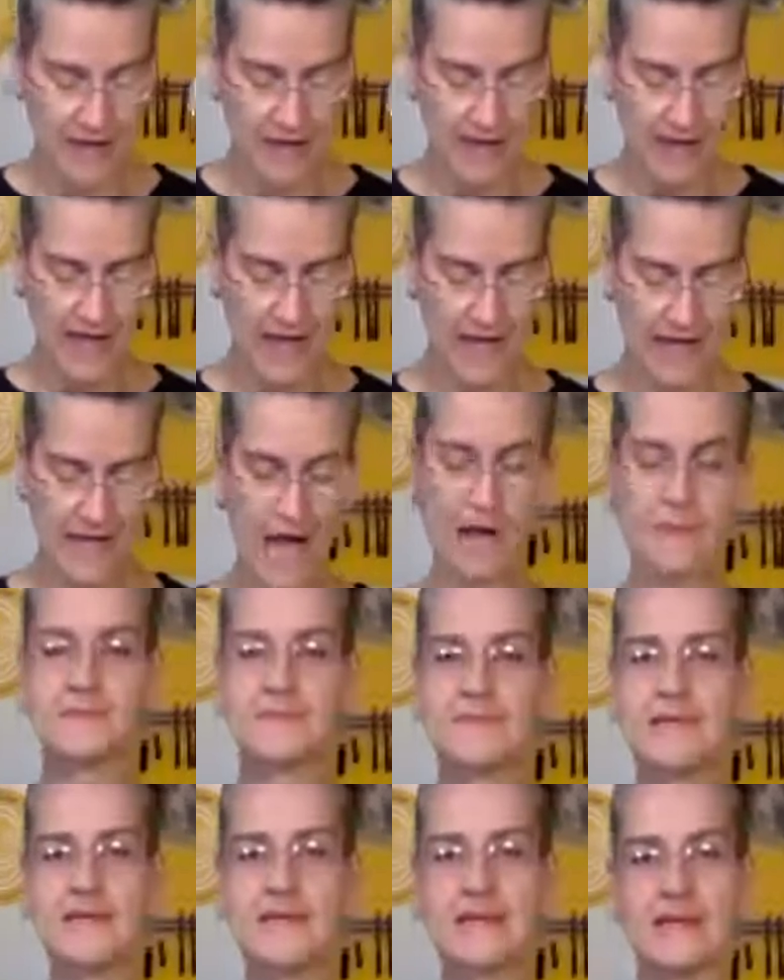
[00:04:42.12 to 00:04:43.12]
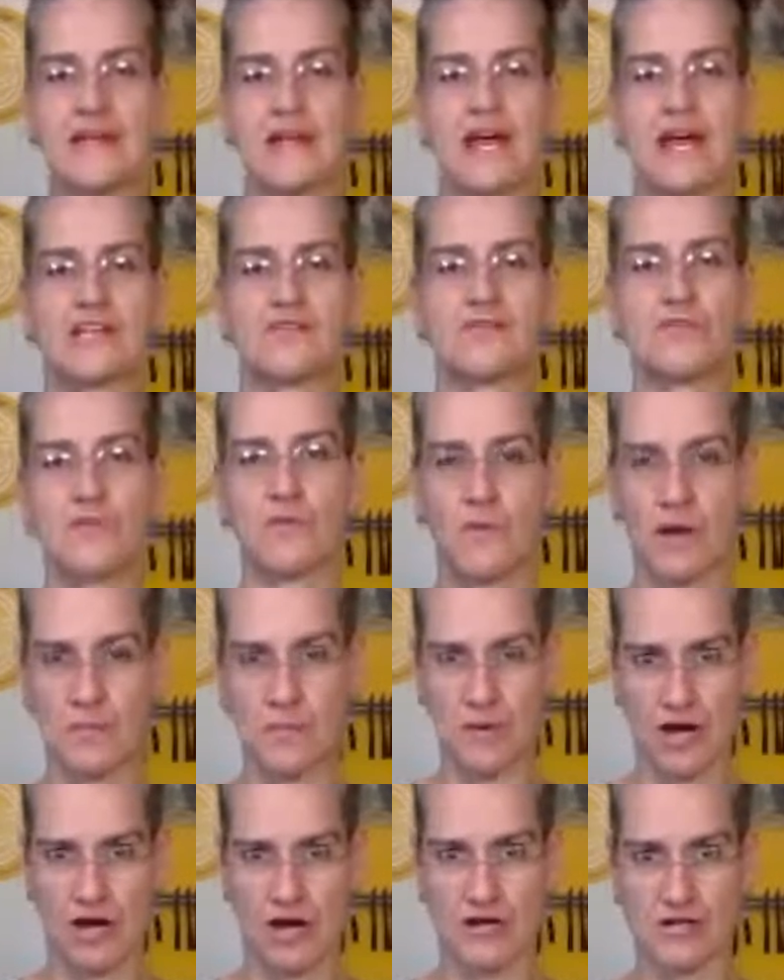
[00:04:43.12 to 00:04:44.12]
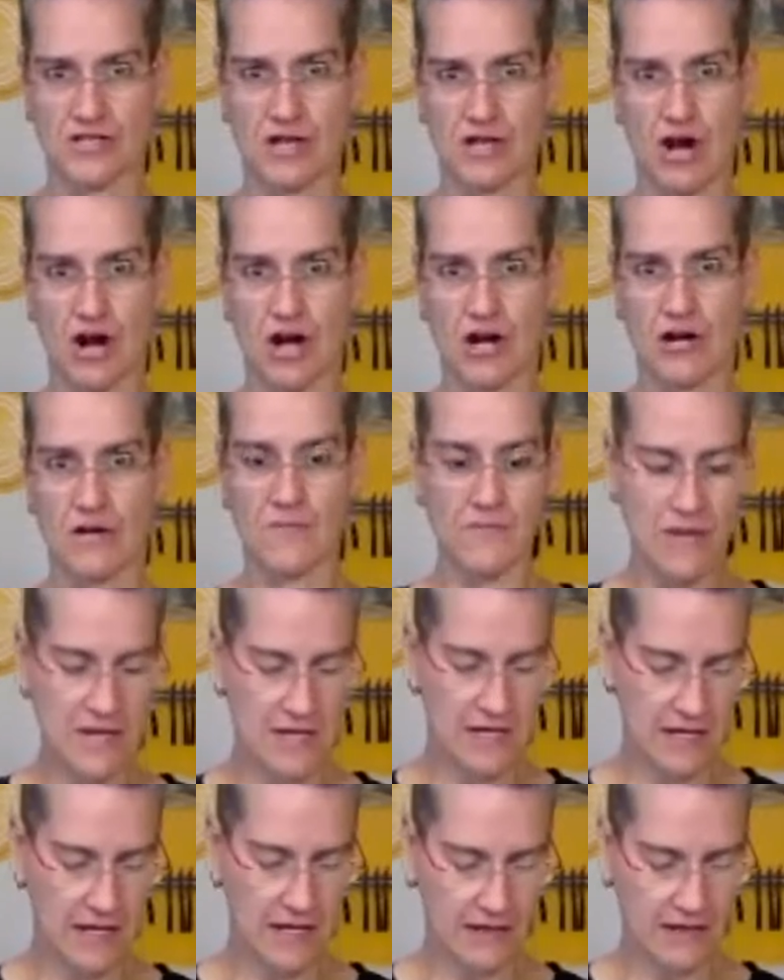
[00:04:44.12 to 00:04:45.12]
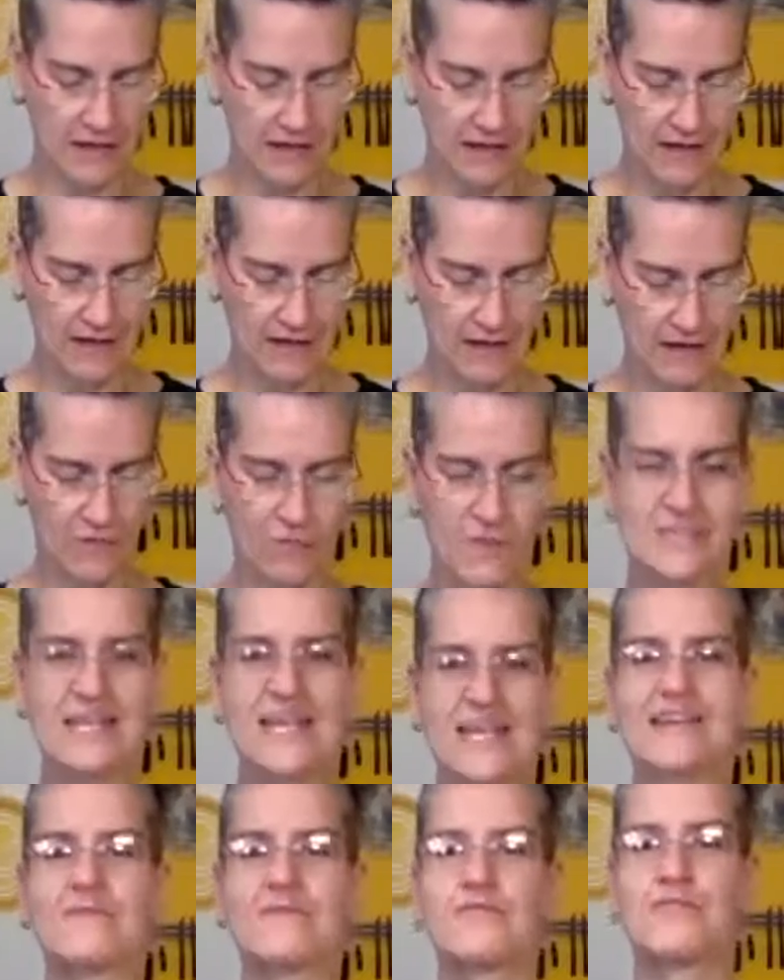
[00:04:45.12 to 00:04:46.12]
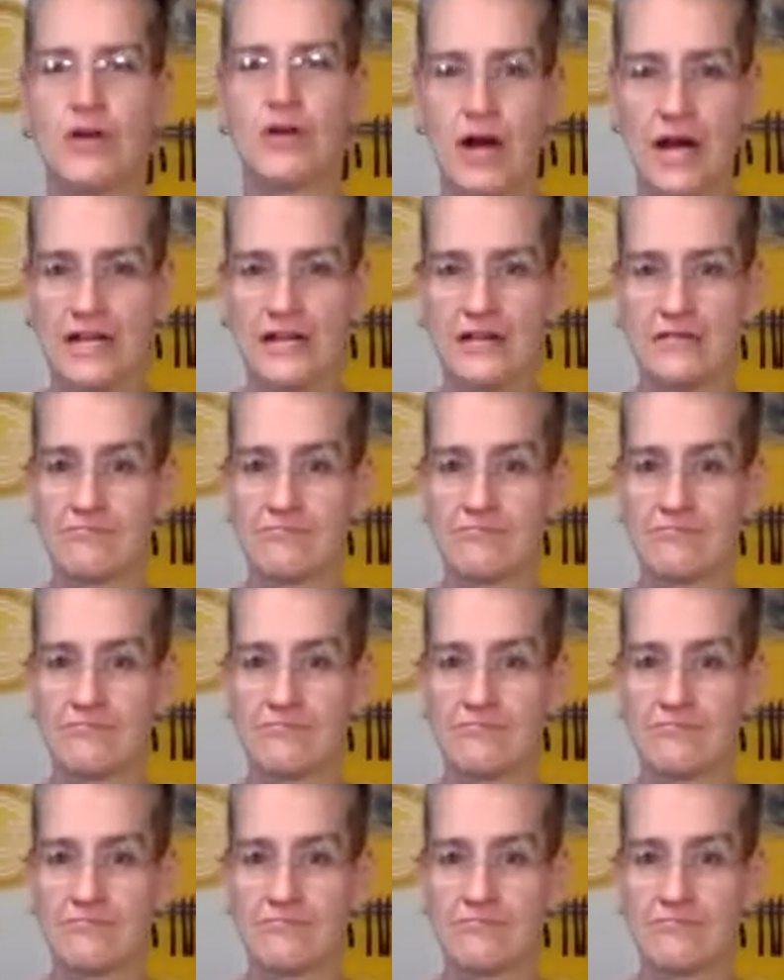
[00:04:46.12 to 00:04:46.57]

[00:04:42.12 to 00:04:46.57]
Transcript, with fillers: It helps me connect with what pears are, meaning we take them for granted,